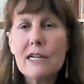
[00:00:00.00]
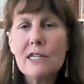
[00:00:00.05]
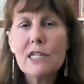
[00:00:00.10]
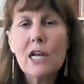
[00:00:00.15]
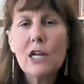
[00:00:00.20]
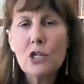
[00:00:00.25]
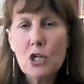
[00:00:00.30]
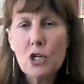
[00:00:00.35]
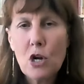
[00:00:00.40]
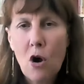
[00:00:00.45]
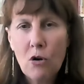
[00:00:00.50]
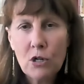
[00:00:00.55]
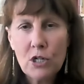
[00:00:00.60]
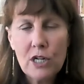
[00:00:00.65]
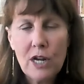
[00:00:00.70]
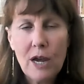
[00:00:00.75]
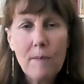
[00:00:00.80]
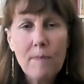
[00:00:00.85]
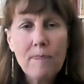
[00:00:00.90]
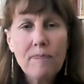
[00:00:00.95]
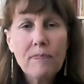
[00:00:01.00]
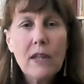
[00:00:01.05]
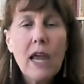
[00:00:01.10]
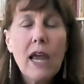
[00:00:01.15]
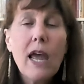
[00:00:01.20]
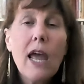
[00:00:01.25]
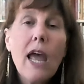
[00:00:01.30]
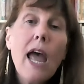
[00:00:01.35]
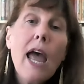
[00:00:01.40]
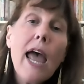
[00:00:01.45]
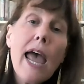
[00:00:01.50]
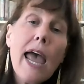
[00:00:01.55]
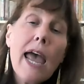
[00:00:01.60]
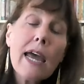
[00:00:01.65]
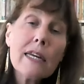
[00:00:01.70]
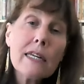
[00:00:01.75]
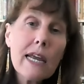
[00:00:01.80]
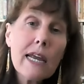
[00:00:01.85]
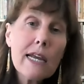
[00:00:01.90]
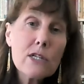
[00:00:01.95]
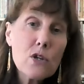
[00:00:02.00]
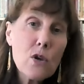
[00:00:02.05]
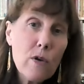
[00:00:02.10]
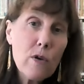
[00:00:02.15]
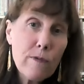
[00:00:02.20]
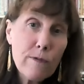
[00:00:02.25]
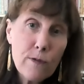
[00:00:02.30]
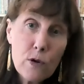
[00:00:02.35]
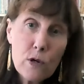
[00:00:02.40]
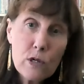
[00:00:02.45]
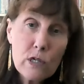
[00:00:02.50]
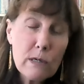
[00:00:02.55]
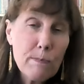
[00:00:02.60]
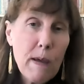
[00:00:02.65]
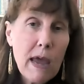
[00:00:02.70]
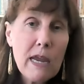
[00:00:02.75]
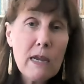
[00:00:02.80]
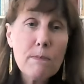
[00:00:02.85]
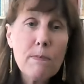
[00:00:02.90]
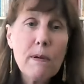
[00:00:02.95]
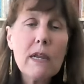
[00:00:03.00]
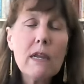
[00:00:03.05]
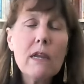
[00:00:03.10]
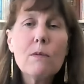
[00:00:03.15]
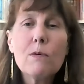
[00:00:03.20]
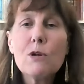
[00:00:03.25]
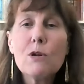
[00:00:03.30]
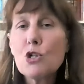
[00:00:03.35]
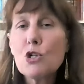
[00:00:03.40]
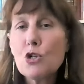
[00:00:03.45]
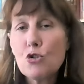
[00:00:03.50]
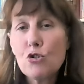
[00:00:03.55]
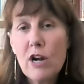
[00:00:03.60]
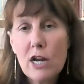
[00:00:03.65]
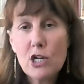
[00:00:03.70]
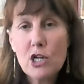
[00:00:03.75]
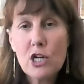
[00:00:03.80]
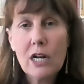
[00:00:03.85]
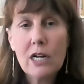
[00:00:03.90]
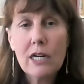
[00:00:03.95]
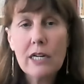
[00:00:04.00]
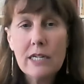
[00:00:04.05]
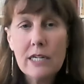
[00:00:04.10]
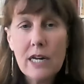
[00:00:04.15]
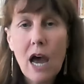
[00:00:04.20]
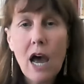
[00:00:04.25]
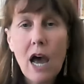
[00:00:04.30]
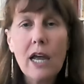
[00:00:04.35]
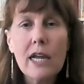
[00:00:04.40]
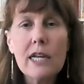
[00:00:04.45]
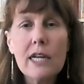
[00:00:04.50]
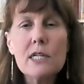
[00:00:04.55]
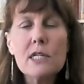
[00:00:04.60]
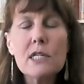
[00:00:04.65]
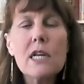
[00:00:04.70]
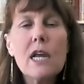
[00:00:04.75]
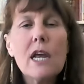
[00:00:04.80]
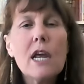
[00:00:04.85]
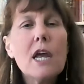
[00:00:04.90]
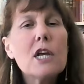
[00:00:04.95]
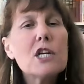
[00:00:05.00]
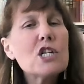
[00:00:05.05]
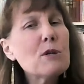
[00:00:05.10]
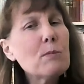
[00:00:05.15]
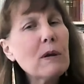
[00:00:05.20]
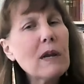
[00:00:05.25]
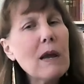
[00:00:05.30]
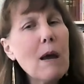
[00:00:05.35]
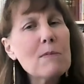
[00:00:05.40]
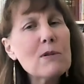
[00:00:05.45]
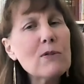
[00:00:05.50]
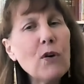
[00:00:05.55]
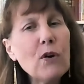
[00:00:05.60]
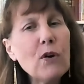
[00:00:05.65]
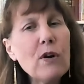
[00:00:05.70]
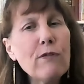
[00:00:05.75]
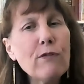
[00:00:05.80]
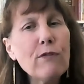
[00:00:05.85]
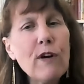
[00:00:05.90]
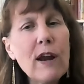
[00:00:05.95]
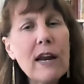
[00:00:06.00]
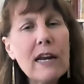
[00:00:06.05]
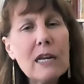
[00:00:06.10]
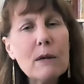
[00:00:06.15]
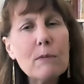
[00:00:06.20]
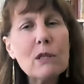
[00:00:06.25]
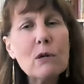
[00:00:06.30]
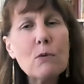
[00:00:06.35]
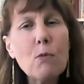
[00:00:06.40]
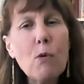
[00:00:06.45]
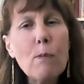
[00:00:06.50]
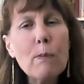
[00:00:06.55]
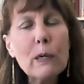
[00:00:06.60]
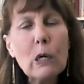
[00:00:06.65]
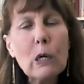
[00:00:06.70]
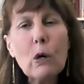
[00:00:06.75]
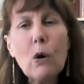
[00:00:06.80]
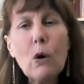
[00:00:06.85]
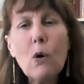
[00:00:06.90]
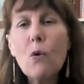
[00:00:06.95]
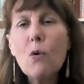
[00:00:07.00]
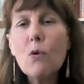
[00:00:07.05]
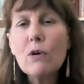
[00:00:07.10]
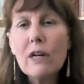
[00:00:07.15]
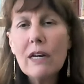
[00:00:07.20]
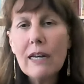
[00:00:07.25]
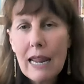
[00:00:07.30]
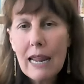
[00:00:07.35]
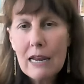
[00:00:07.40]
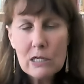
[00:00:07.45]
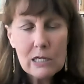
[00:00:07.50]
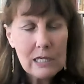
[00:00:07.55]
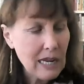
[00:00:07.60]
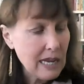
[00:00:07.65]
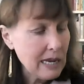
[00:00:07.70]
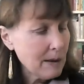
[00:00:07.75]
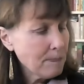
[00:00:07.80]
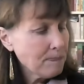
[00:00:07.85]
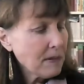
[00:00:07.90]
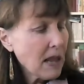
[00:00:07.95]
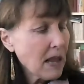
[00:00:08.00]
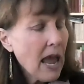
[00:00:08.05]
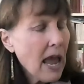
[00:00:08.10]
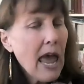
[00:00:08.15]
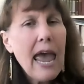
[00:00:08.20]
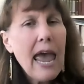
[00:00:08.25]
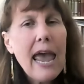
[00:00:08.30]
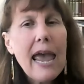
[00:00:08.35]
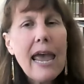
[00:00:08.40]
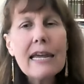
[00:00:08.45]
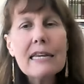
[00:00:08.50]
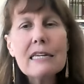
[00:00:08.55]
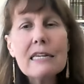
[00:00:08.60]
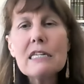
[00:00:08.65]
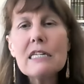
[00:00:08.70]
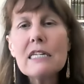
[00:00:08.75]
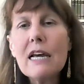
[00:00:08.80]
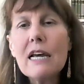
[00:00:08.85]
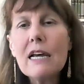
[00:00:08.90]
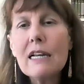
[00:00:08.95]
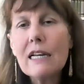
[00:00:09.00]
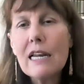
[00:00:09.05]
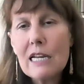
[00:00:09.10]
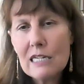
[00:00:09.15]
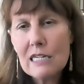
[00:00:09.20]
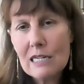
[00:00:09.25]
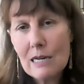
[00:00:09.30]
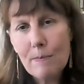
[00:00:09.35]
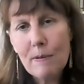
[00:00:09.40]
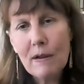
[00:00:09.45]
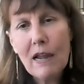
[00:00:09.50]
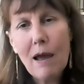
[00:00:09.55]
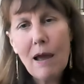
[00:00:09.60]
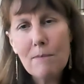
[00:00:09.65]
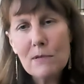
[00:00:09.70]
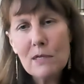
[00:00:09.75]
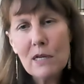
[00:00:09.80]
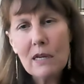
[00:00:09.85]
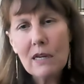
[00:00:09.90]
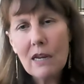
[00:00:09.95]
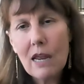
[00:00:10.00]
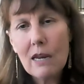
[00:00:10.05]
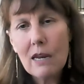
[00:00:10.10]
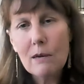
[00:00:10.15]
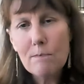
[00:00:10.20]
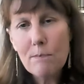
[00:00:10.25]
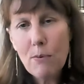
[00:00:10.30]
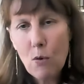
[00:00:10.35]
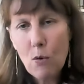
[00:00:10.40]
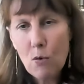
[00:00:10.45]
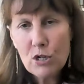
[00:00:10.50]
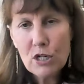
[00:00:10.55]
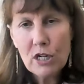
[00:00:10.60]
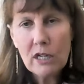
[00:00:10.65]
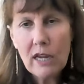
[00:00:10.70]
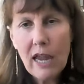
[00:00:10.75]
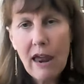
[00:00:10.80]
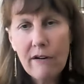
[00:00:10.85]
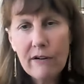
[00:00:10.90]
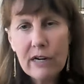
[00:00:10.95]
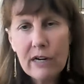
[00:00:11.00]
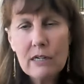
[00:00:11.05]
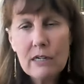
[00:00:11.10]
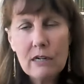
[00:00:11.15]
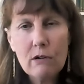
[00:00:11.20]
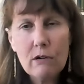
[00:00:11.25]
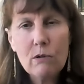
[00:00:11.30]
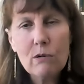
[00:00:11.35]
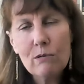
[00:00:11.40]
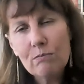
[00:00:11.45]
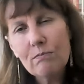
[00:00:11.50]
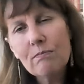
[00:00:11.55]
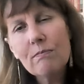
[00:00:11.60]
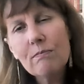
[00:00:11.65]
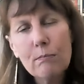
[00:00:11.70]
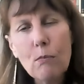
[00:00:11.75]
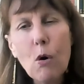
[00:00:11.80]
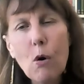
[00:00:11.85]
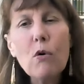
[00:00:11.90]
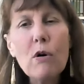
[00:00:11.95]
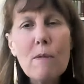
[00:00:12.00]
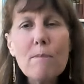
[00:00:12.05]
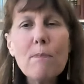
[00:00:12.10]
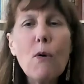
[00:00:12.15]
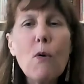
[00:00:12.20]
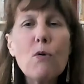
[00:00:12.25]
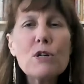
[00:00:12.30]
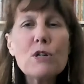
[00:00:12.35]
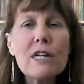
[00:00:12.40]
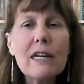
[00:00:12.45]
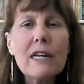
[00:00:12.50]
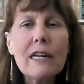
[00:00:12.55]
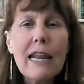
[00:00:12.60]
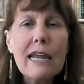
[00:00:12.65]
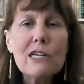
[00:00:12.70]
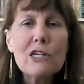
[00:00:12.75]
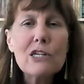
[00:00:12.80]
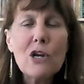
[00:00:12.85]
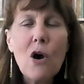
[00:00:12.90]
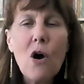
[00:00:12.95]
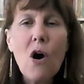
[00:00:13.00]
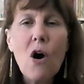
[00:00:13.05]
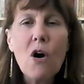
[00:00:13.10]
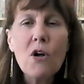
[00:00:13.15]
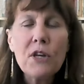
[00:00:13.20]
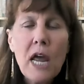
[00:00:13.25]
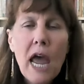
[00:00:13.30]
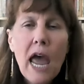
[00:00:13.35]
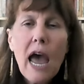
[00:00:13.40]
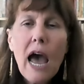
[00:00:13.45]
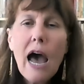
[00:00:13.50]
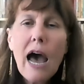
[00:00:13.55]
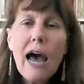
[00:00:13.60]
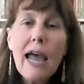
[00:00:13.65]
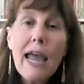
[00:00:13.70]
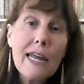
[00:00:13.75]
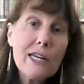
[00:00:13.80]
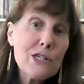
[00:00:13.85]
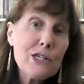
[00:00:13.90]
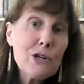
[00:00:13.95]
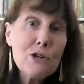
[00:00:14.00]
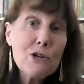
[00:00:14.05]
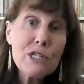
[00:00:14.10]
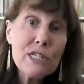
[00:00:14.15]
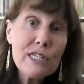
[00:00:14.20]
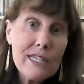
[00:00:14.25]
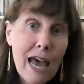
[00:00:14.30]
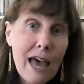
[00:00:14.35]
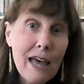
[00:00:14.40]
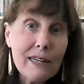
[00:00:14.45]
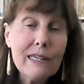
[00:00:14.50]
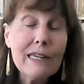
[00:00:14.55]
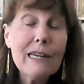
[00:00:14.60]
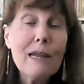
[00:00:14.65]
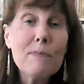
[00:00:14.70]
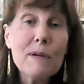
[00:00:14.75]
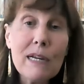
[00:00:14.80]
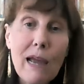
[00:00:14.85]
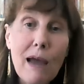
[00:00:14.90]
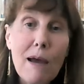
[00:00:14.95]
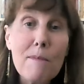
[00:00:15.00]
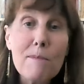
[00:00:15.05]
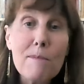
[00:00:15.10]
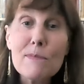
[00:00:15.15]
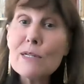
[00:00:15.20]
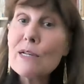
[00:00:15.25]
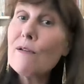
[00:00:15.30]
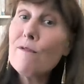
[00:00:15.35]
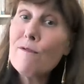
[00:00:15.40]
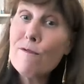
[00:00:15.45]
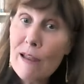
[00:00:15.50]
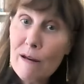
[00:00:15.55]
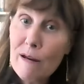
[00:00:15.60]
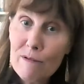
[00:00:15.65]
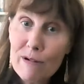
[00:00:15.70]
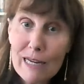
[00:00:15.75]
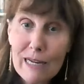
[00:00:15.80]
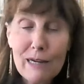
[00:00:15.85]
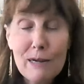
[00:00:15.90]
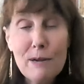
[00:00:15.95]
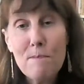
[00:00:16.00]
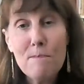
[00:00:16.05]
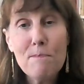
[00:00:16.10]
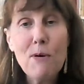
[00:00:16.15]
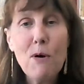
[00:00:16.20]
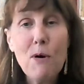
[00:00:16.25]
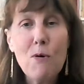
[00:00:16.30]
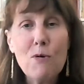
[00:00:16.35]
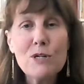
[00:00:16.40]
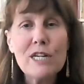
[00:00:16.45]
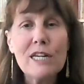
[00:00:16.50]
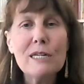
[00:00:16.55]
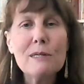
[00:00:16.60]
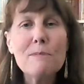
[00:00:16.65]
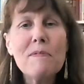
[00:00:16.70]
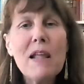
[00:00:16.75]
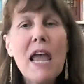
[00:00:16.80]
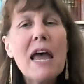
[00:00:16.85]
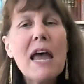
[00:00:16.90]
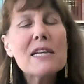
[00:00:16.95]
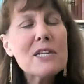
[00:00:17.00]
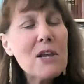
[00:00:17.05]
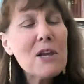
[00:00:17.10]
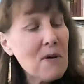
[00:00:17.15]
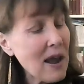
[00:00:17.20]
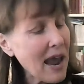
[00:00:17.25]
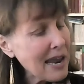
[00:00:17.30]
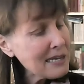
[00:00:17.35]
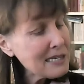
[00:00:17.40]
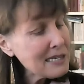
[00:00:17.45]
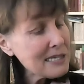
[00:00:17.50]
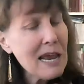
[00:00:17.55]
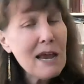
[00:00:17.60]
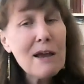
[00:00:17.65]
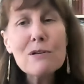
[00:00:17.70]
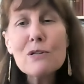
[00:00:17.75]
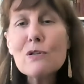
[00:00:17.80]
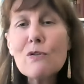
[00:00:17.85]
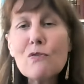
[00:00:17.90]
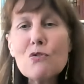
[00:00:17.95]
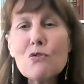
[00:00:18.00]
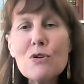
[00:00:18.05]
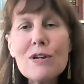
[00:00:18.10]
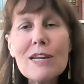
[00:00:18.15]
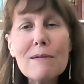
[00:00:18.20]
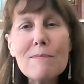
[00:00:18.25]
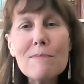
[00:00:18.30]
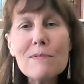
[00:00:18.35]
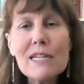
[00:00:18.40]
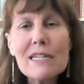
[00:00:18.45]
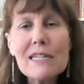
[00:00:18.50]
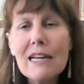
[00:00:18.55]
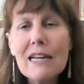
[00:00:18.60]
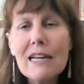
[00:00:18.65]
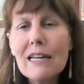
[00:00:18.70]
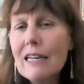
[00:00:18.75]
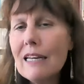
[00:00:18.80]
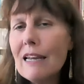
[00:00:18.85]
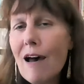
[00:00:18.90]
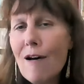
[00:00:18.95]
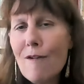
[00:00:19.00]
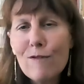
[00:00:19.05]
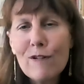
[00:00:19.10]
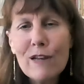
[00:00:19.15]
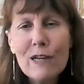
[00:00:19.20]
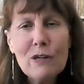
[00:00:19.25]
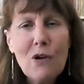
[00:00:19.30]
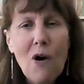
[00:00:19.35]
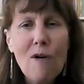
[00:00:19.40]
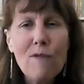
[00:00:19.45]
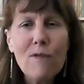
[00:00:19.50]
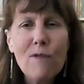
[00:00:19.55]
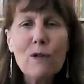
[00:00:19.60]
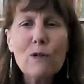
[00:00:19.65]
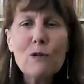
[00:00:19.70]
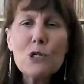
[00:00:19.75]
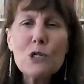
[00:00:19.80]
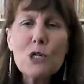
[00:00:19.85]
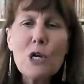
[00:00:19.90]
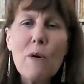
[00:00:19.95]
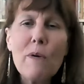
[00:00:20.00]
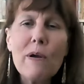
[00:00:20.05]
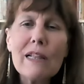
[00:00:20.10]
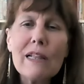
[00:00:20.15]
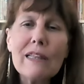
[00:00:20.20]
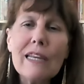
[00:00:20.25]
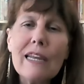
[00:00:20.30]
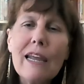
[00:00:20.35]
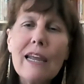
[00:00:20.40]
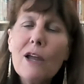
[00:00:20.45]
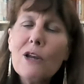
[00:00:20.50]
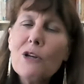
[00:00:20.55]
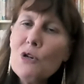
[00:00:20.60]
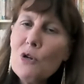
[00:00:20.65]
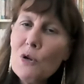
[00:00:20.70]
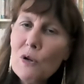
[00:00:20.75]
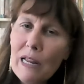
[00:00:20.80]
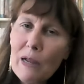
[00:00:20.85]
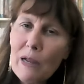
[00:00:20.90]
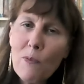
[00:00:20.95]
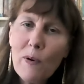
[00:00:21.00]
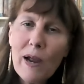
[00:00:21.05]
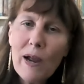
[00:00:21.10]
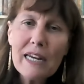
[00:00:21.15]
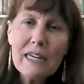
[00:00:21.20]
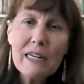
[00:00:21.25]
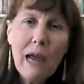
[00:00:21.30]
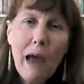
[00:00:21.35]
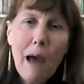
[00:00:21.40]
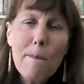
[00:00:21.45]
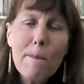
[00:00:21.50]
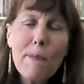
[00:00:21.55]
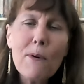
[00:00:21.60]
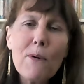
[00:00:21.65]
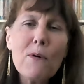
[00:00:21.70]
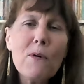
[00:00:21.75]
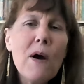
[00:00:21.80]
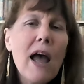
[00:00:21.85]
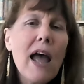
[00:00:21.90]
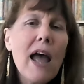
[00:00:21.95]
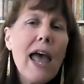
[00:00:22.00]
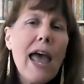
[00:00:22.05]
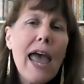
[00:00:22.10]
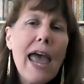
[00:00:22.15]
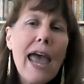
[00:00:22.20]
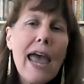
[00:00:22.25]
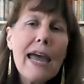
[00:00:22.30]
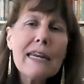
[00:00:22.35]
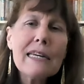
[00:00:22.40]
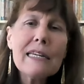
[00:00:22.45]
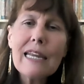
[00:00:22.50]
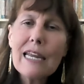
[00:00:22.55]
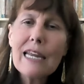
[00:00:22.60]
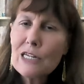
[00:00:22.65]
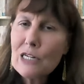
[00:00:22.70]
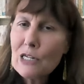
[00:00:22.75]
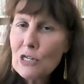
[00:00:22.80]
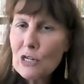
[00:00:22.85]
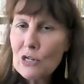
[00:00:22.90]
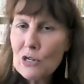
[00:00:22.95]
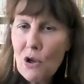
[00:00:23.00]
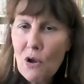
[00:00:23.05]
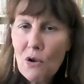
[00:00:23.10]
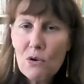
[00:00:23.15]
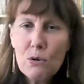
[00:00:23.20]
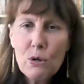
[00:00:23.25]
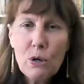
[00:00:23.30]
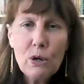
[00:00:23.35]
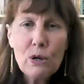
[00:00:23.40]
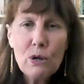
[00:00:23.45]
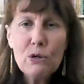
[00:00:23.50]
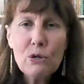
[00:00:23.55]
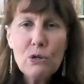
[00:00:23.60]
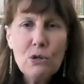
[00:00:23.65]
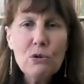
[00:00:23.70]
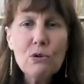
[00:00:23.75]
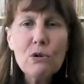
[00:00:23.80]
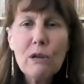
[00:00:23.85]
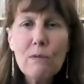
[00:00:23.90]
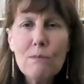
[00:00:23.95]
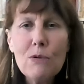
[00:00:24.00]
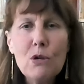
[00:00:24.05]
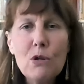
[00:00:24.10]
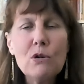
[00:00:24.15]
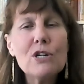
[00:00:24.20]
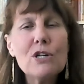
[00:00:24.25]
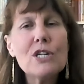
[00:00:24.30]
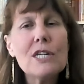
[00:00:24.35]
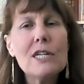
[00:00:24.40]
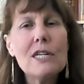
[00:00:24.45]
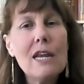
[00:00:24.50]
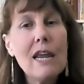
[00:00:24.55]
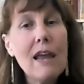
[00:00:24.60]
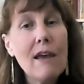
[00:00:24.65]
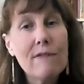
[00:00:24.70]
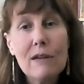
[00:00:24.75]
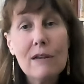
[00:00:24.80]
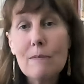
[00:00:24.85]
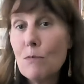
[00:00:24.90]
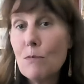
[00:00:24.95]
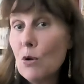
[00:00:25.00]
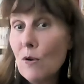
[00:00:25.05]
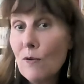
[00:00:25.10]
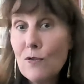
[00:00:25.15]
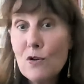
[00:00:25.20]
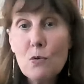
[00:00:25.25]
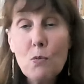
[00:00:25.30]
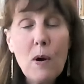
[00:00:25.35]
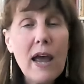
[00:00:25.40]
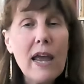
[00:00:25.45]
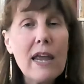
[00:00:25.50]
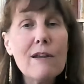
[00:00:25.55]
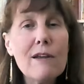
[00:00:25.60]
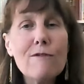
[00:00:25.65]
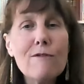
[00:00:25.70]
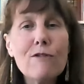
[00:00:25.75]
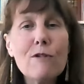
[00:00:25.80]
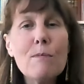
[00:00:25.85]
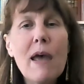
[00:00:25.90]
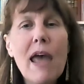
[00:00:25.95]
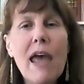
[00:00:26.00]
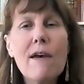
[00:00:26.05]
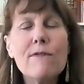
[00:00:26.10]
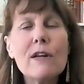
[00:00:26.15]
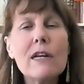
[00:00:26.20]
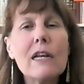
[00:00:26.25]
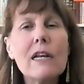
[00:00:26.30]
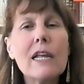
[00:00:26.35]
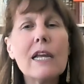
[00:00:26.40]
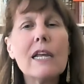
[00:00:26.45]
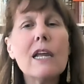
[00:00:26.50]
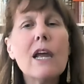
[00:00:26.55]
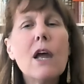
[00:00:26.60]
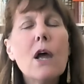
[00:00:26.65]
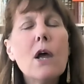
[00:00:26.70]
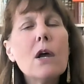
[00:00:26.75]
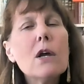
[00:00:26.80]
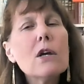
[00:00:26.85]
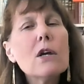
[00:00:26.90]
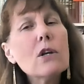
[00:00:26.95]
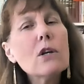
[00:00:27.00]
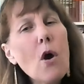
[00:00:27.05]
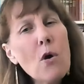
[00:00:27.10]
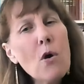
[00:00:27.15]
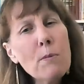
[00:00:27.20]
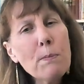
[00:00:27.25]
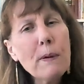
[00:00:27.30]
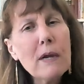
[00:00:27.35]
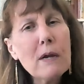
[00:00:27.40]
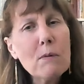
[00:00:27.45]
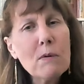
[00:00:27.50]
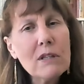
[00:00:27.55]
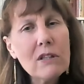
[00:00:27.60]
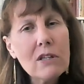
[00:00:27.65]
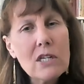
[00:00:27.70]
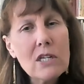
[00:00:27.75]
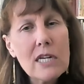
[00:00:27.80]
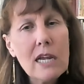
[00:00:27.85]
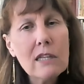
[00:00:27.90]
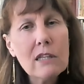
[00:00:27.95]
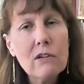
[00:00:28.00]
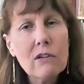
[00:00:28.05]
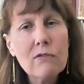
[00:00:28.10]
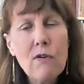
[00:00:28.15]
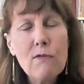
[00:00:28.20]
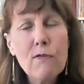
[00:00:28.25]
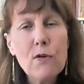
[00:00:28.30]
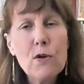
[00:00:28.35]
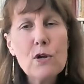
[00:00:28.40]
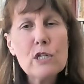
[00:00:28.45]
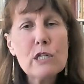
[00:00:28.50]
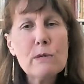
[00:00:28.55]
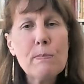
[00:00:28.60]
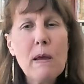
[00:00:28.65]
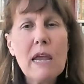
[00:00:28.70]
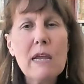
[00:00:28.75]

as a doctor. Anne has her first baby, which tragically dies he becomes very friendly with a woman called Leslie. And uh, Leslie becomes a, an important character, or more important later on, uh, and her son becomes very important. So, Anne's House of Dreams is a lovely novel showing the newlywed couple and getting to know her new community, having moved away from Avonlea, coping with the death of her first